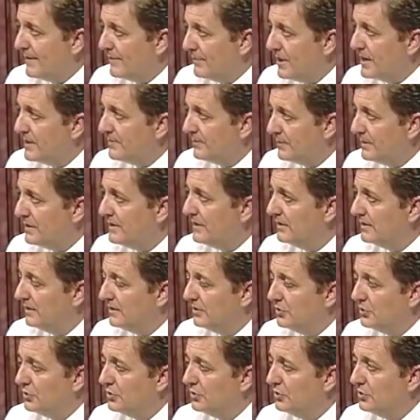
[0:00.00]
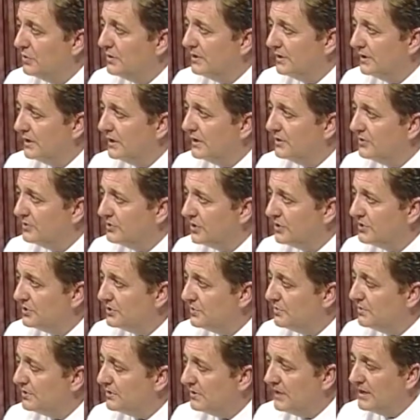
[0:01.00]
might be, you could do it in
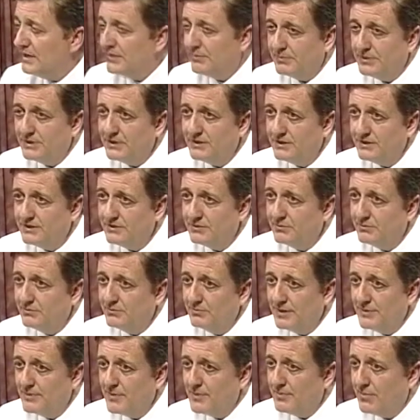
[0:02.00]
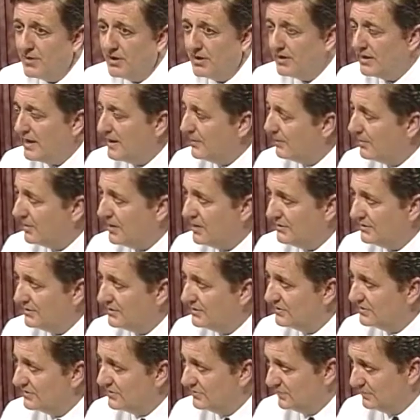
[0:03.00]
conjunction with that, because maybe part of that
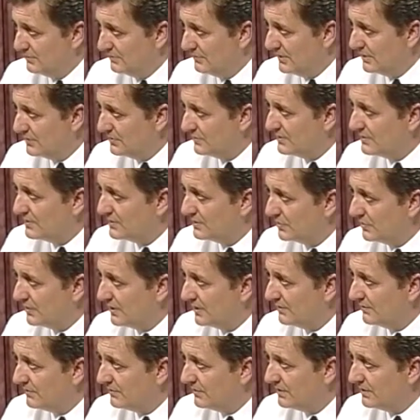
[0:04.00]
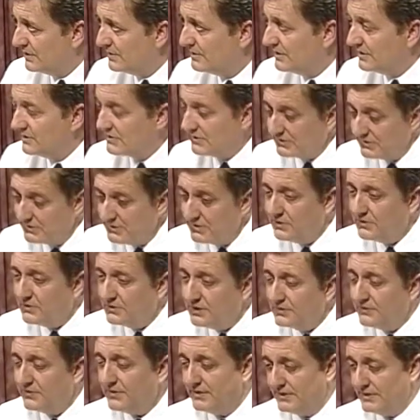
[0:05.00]
process is measuring square footage. It's a little
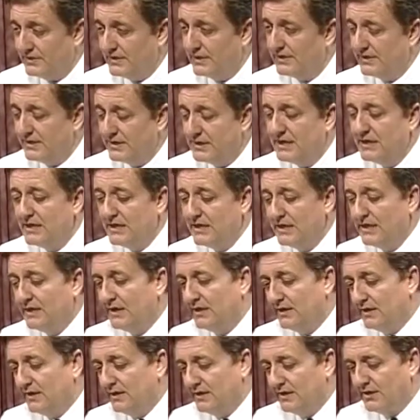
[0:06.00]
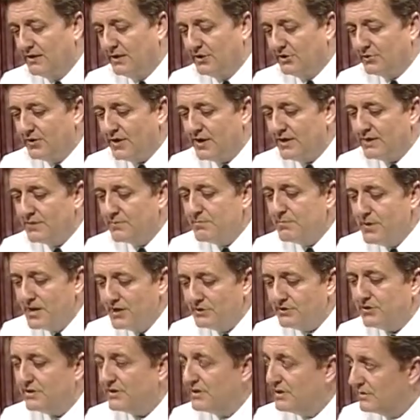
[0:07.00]
different in that they're trying to
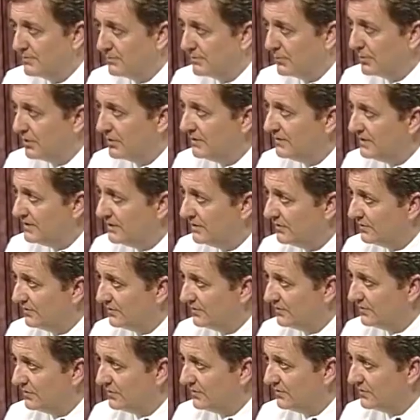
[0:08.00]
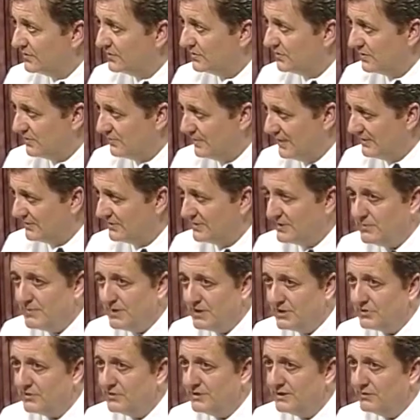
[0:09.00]
measure the impervious surface, so they're basically
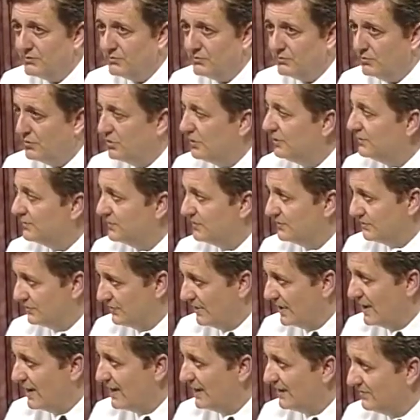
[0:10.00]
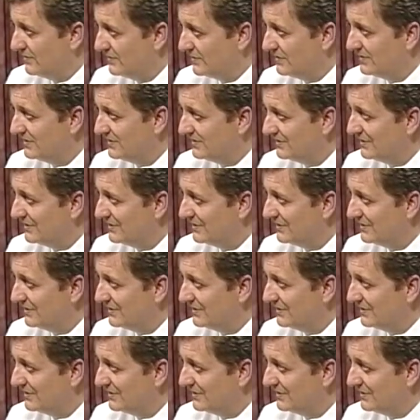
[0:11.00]
measuring roofs, drives,